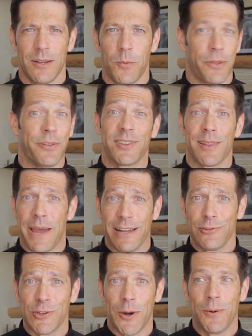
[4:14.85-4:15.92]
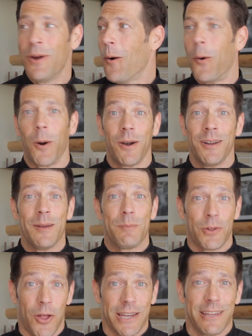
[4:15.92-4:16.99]
whether it's the banjo or
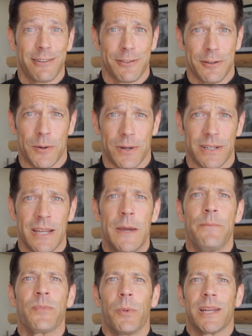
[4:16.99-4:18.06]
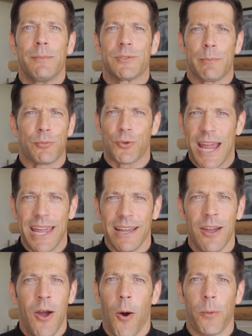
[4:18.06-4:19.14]
belonging to the Lord, when it comes to
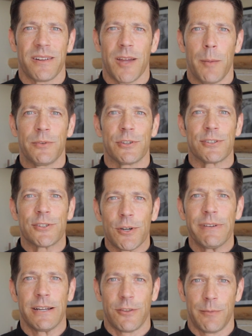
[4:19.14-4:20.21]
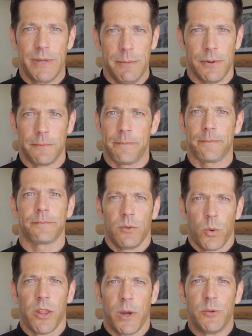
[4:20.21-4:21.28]
praying or when it comes to serving other people,
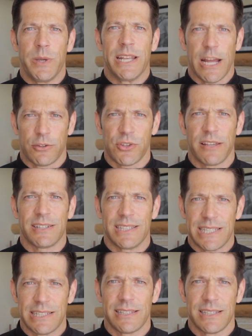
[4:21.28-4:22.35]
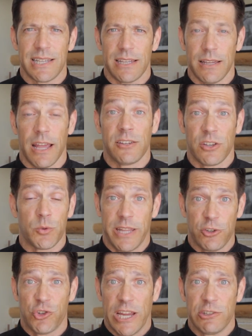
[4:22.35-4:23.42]
one of the ways we can exercise consistency in such a way
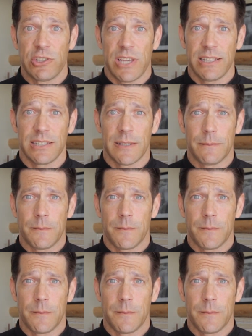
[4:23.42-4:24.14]
that changes us